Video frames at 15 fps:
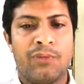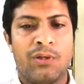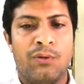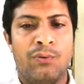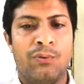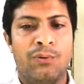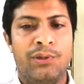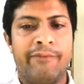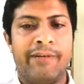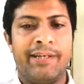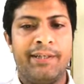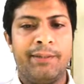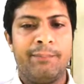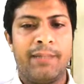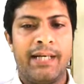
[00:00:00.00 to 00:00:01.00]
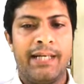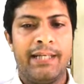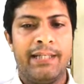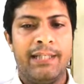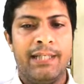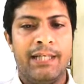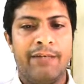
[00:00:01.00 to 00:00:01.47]
whole divided by
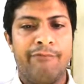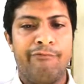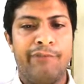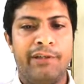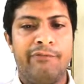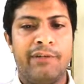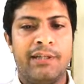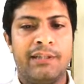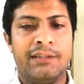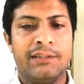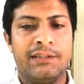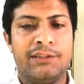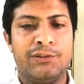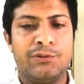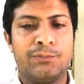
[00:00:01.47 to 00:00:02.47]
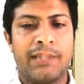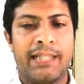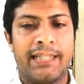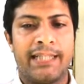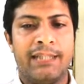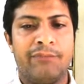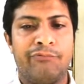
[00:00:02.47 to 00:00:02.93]
v1 into
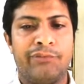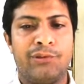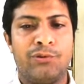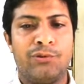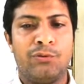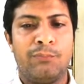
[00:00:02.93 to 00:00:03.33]
bracket v2